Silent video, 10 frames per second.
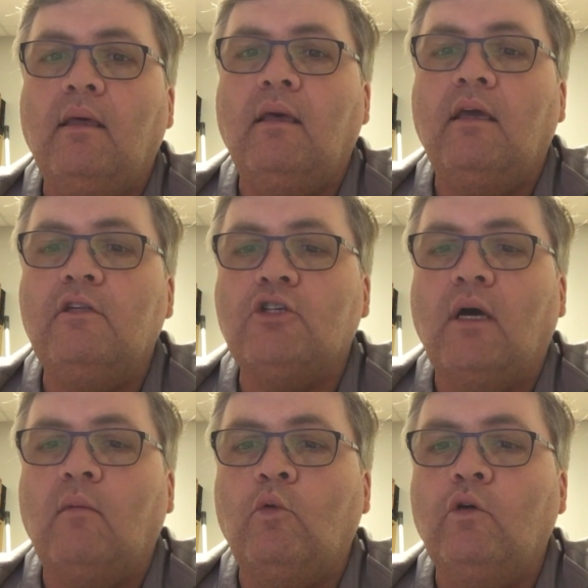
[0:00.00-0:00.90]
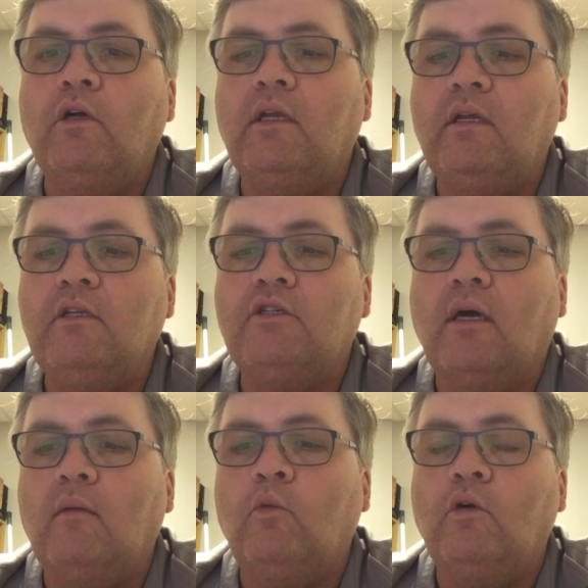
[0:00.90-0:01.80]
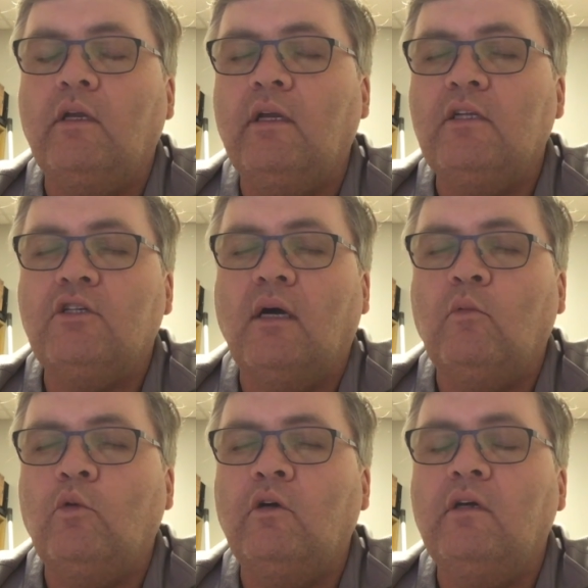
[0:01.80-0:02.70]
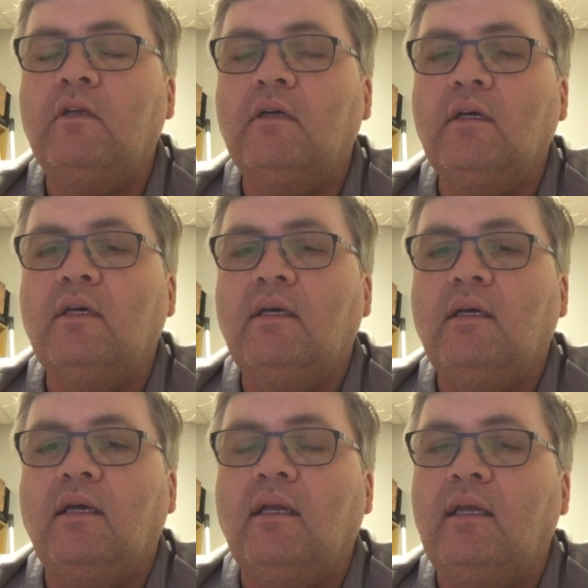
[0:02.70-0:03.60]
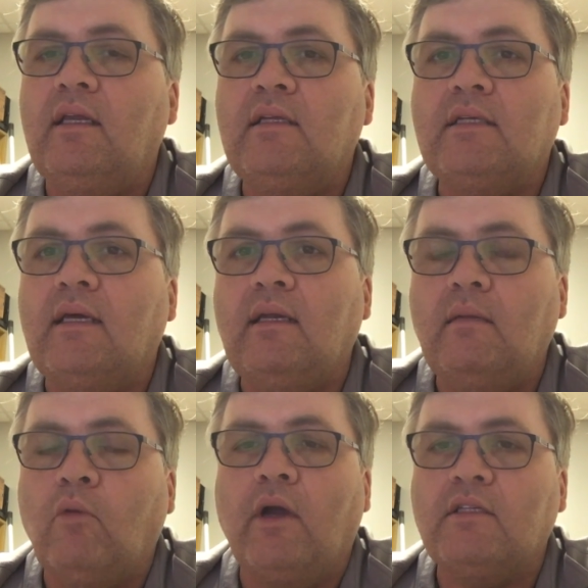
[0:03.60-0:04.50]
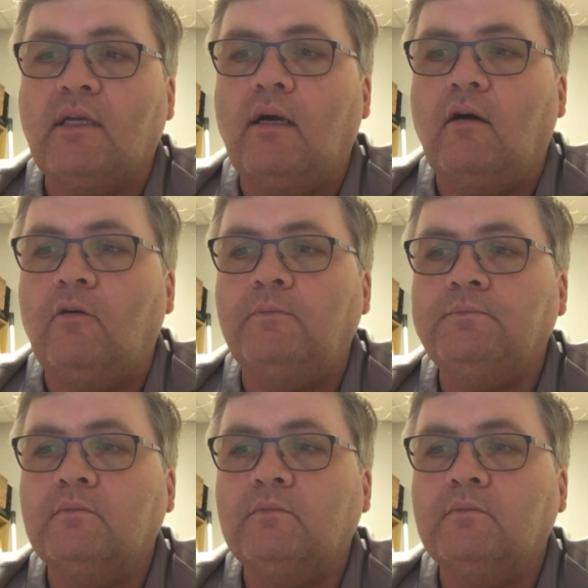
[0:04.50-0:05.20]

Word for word: he chopped wood and he chopped wood and he chopped wood, and he didn't take any breaks at all.